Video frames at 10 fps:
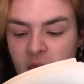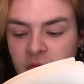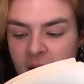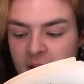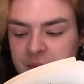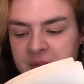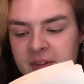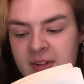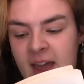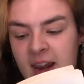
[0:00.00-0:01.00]
That was
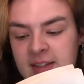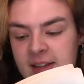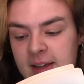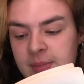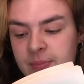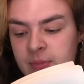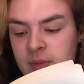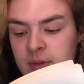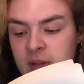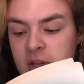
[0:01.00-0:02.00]
the reality.
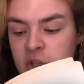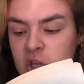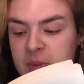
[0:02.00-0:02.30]
She